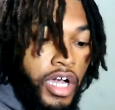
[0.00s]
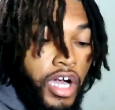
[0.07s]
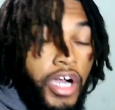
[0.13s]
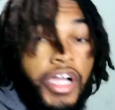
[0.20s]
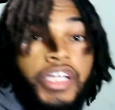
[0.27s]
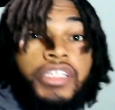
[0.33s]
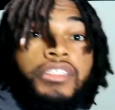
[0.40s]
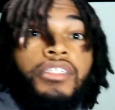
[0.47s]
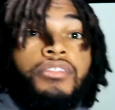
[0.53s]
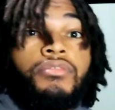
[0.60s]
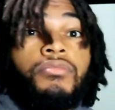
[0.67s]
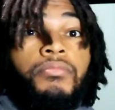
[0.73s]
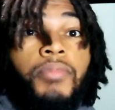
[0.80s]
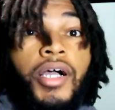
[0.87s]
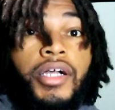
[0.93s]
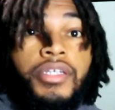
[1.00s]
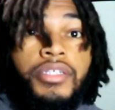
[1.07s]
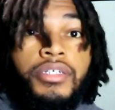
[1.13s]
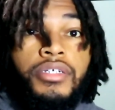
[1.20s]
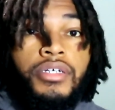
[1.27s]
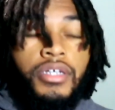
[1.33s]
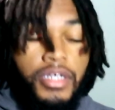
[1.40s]
All right, just a
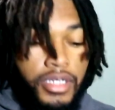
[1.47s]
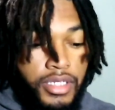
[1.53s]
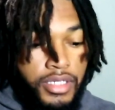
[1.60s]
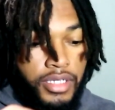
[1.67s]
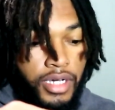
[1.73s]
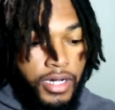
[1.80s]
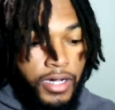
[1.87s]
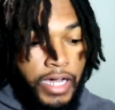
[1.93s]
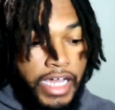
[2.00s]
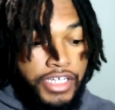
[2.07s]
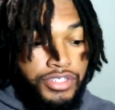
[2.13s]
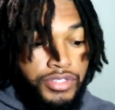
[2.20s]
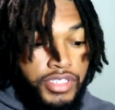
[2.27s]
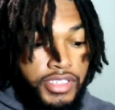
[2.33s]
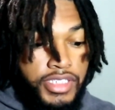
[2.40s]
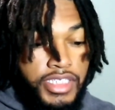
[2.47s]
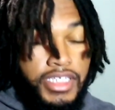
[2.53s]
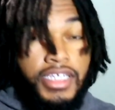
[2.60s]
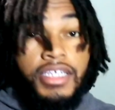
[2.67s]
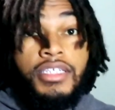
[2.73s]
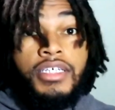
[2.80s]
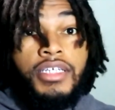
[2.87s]
reminder, as you can see,
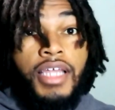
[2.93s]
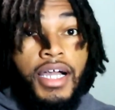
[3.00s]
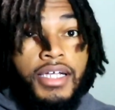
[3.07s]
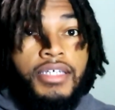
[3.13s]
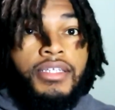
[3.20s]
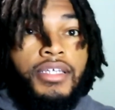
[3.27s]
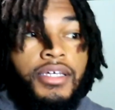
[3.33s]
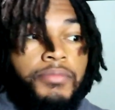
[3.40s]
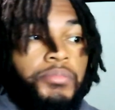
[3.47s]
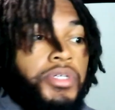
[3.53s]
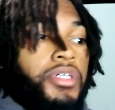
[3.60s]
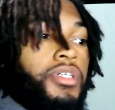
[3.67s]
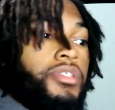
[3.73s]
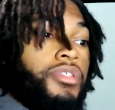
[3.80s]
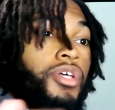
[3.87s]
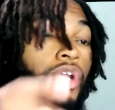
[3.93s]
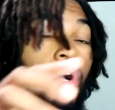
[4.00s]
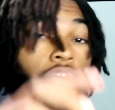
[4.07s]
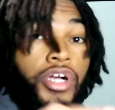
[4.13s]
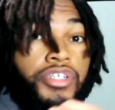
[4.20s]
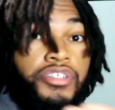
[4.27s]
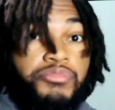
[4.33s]
it did not connect because the
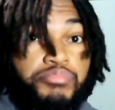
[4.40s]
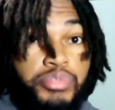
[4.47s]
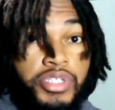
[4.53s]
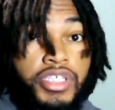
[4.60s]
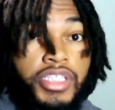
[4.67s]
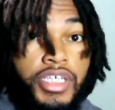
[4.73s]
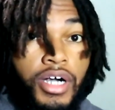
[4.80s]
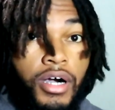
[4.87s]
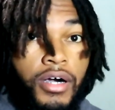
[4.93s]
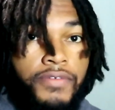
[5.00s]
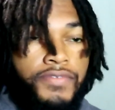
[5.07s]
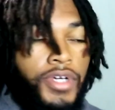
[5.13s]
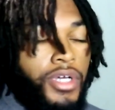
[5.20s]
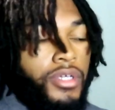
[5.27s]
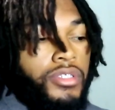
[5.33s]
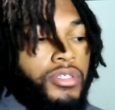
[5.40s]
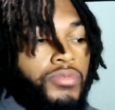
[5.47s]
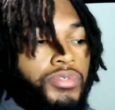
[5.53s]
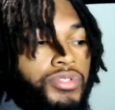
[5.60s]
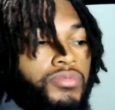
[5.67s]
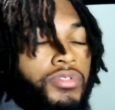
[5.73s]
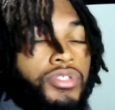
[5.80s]
car is completely off. So
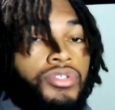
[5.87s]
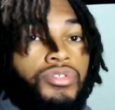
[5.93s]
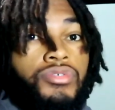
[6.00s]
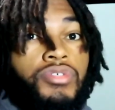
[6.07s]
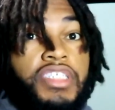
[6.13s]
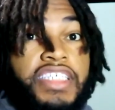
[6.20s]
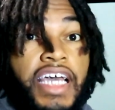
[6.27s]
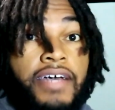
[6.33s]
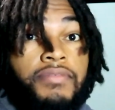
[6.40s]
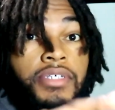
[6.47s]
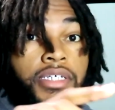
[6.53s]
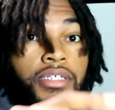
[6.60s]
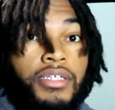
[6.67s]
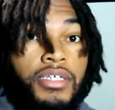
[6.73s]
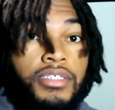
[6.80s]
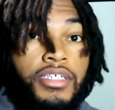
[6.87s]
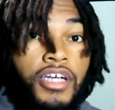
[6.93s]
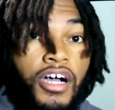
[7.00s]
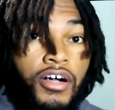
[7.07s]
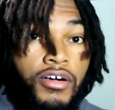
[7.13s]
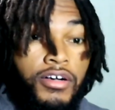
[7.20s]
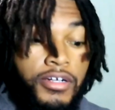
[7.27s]
what you wanna do is have the ignition
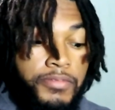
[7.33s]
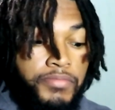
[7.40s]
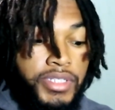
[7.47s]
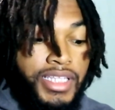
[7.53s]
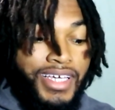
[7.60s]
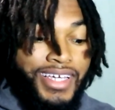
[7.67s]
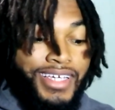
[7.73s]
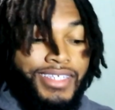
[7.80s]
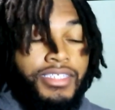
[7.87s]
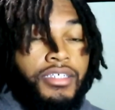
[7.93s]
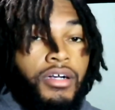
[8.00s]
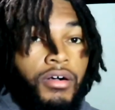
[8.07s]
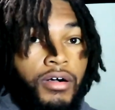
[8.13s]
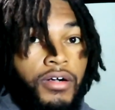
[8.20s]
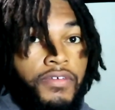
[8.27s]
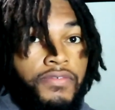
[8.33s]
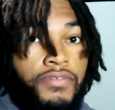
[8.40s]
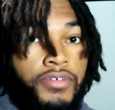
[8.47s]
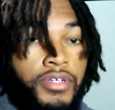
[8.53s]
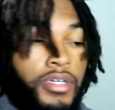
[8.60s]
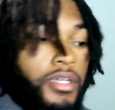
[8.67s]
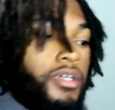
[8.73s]
on, but the engine off.
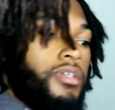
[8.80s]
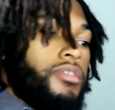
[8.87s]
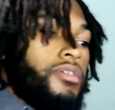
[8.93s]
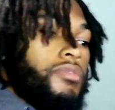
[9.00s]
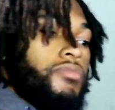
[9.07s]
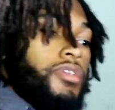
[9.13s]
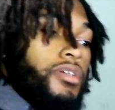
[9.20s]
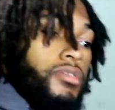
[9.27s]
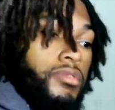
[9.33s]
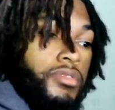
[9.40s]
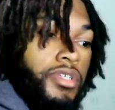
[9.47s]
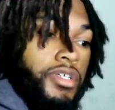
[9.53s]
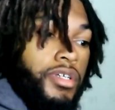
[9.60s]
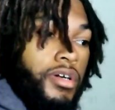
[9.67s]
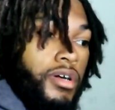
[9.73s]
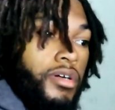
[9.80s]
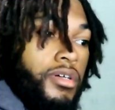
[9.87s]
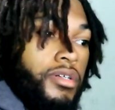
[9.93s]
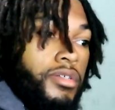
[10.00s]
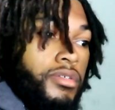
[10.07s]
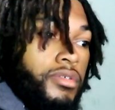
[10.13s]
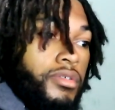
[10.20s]
So we're gonna turn the car
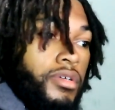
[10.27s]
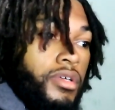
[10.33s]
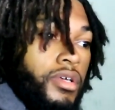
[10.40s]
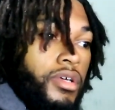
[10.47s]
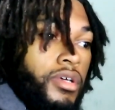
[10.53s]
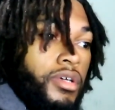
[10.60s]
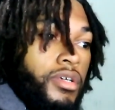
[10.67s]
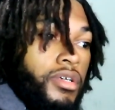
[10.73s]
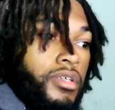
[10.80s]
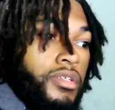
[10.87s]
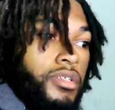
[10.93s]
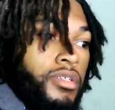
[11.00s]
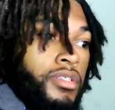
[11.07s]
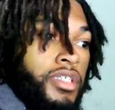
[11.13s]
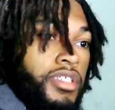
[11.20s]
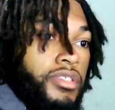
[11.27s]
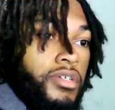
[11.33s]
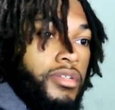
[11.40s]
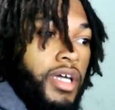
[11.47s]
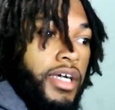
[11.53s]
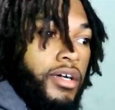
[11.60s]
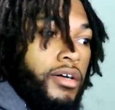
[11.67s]
on, just
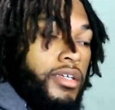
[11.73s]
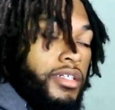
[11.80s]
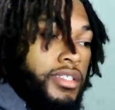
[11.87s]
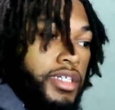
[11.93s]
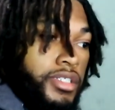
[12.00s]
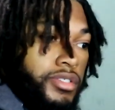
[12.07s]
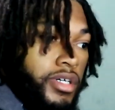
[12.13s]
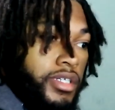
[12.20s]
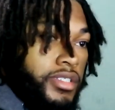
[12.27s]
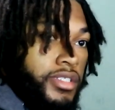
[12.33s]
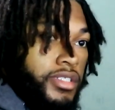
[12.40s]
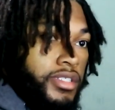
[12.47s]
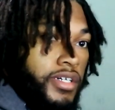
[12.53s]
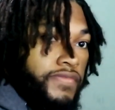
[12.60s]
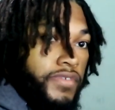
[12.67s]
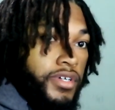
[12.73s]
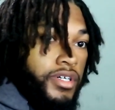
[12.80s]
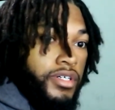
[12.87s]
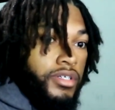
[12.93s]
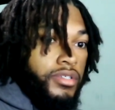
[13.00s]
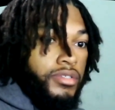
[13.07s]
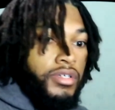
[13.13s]
so like all the electronics and stuff are
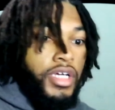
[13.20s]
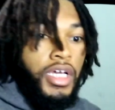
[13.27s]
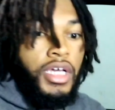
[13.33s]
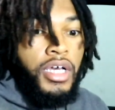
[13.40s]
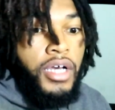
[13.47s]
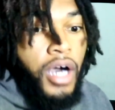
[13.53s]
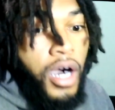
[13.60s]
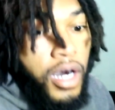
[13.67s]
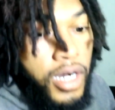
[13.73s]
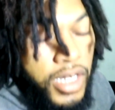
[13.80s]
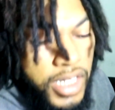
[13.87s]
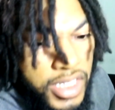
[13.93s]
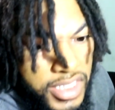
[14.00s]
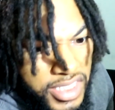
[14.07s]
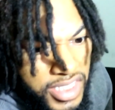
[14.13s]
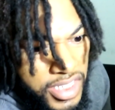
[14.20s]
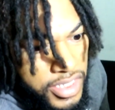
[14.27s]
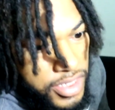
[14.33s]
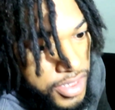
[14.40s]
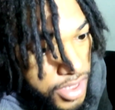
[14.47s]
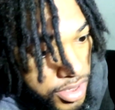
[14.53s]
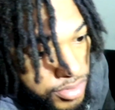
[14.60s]
on.
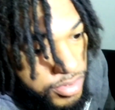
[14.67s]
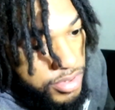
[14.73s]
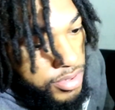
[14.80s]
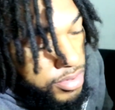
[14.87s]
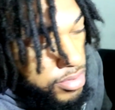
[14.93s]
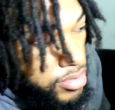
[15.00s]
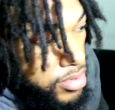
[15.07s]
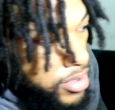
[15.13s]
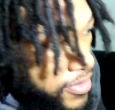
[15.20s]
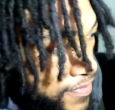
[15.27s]
Another note too,